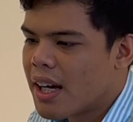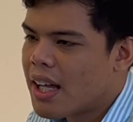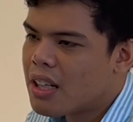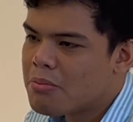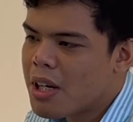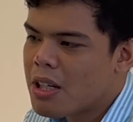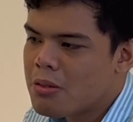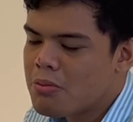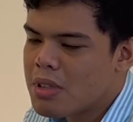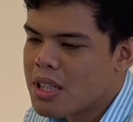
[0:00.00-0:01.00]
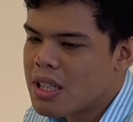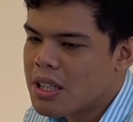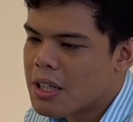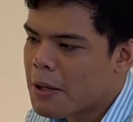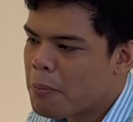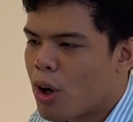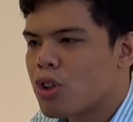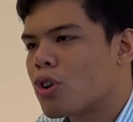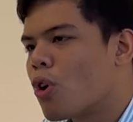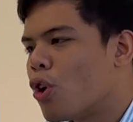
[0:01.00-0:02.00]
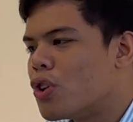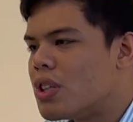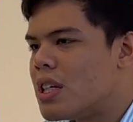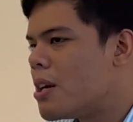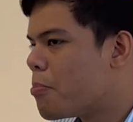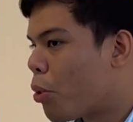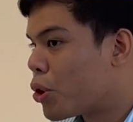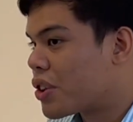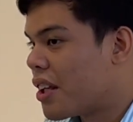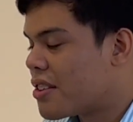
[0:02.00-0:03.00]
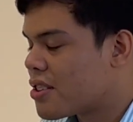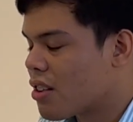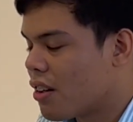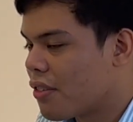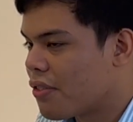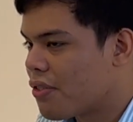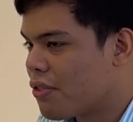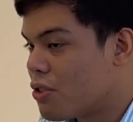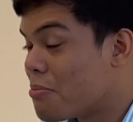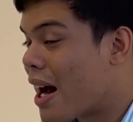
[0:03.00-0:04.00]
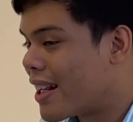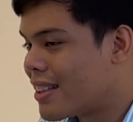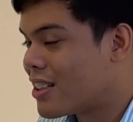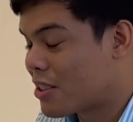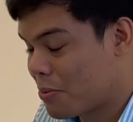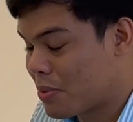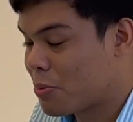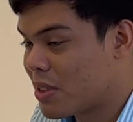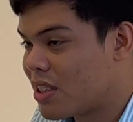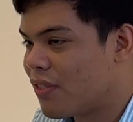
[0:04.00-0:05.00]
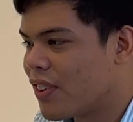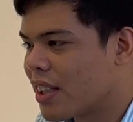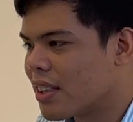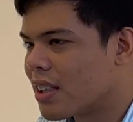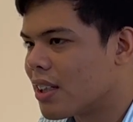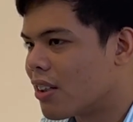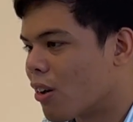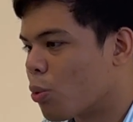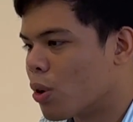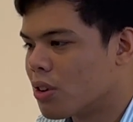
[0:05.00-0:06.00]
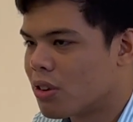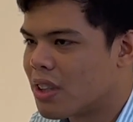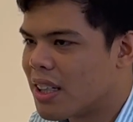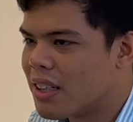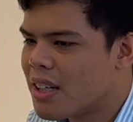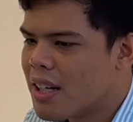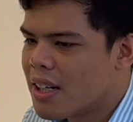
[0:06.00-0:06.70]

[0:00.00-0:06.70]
and it made me ponder on the importance of humanities specifically in our world today.